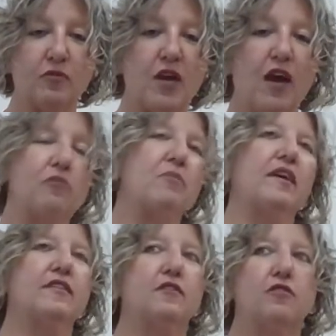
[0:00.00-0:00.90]
We have a
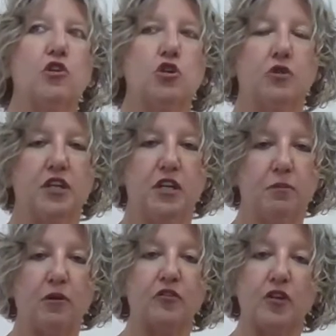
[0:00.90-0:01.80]
mix of virtual and
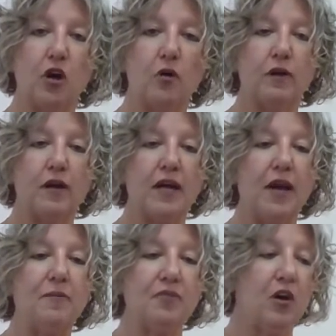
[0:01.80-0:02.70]
in-person going right
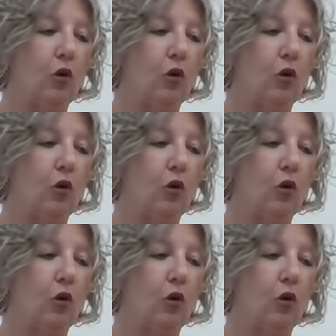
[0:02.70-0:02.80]
now.